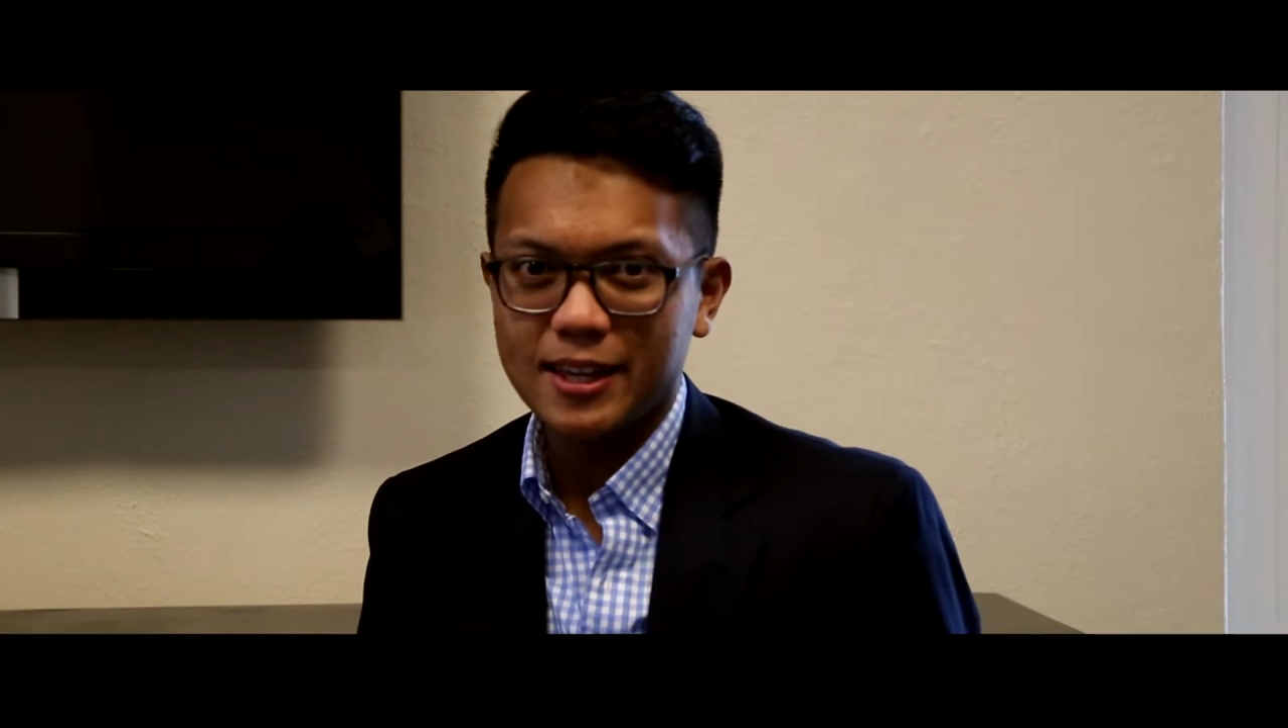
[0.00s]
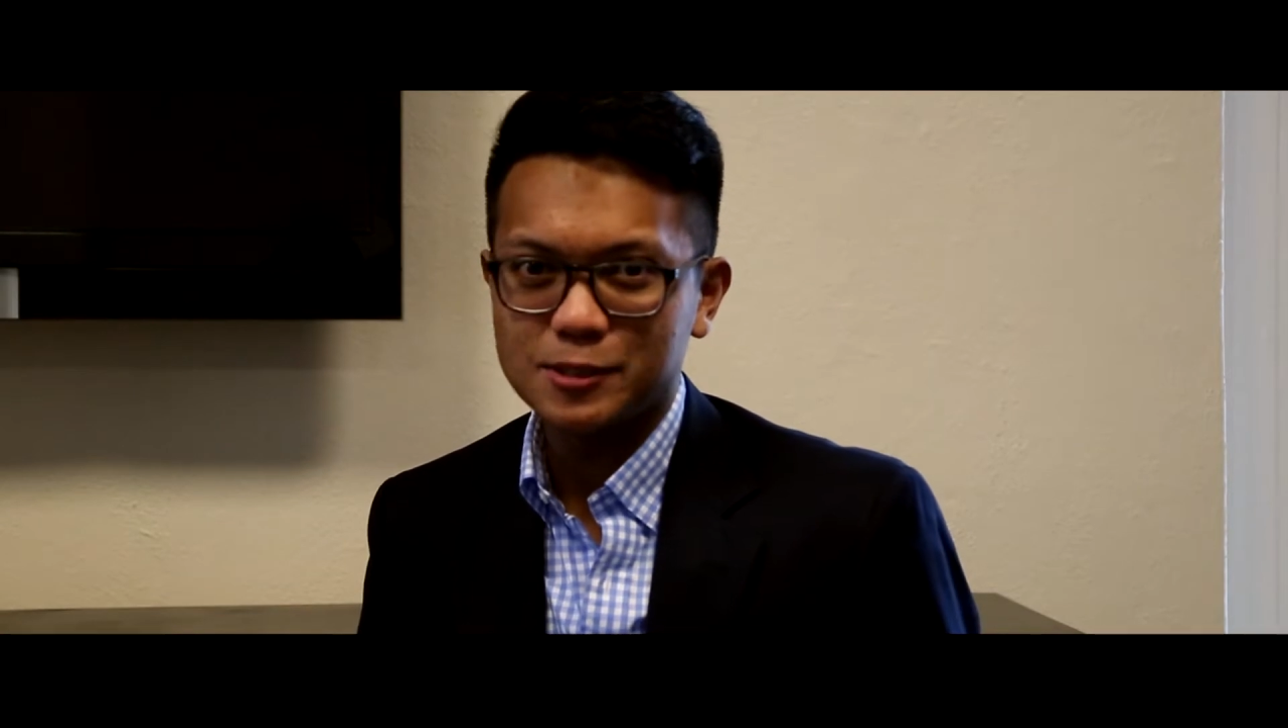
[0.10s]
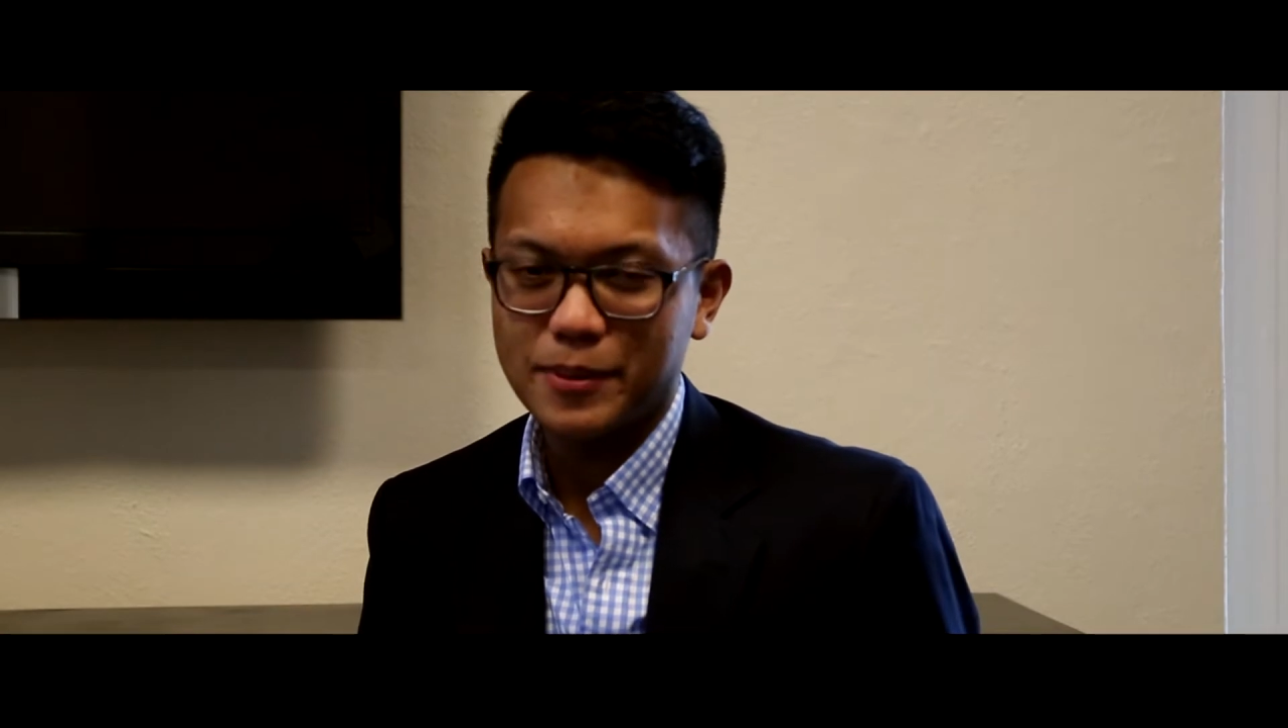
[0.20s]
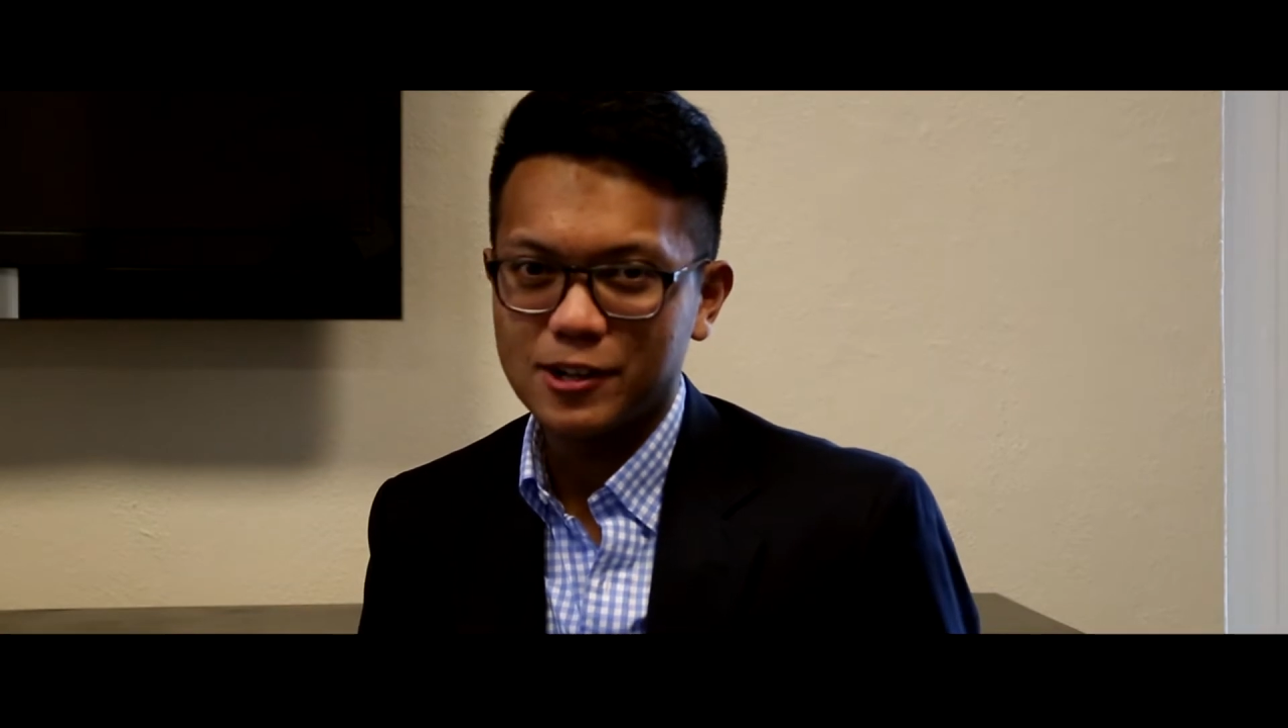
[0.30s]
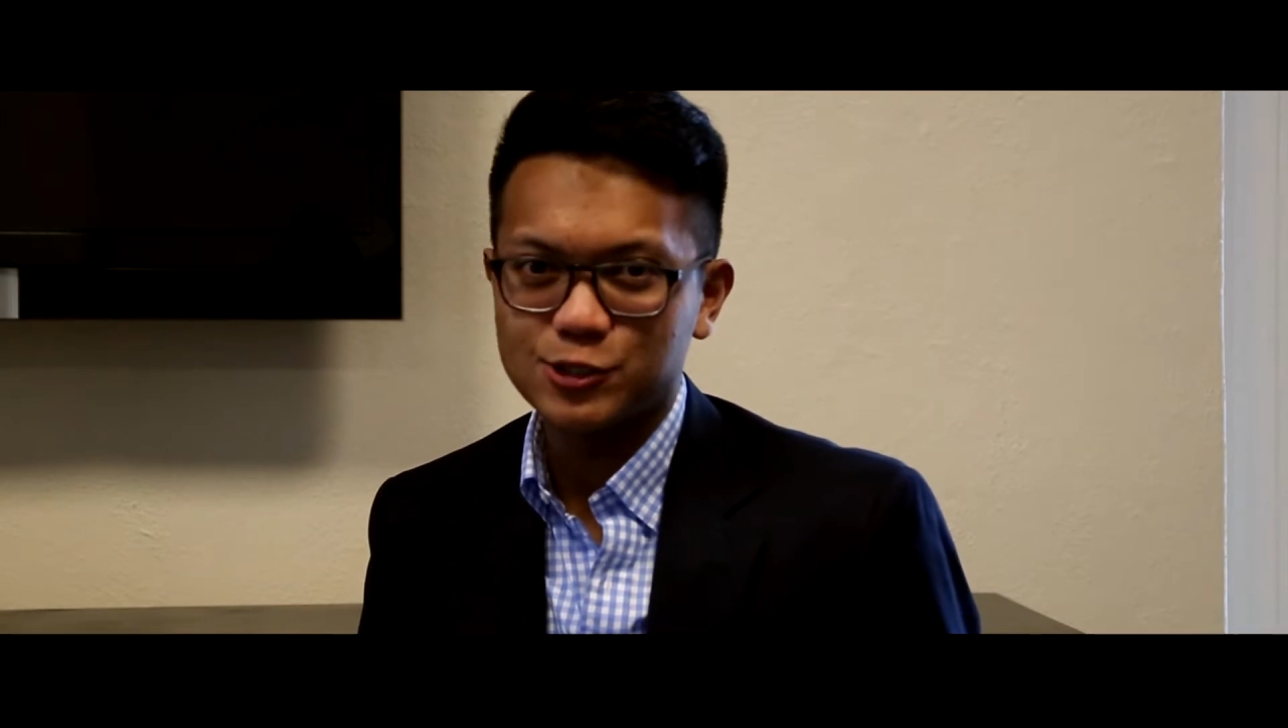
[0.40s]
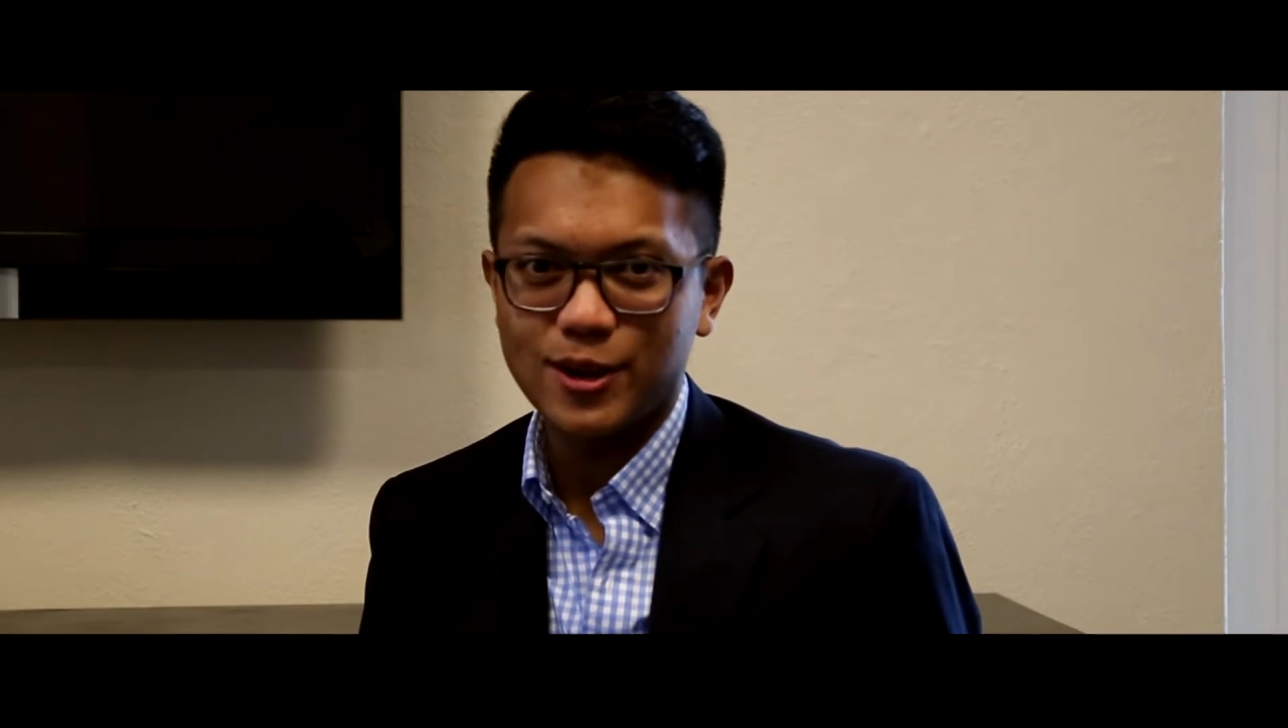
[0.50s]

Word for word: is better